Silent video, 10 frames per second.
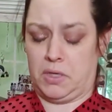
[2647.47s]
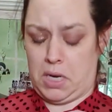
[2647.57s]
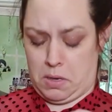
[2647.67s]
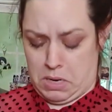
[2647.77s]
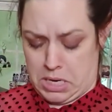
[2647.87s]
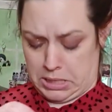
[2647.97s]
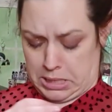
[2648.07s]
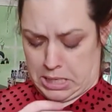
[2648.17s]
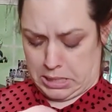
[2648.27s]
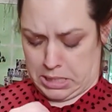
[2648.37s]
I don't know how to
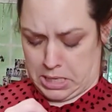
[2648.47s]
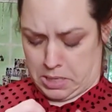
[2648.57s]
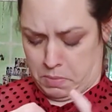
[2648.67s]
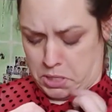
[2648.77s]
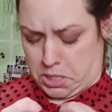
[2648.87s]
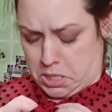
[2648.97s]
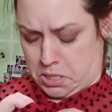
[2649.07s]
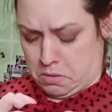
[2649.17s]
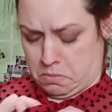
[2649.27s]
tie a tie, but like,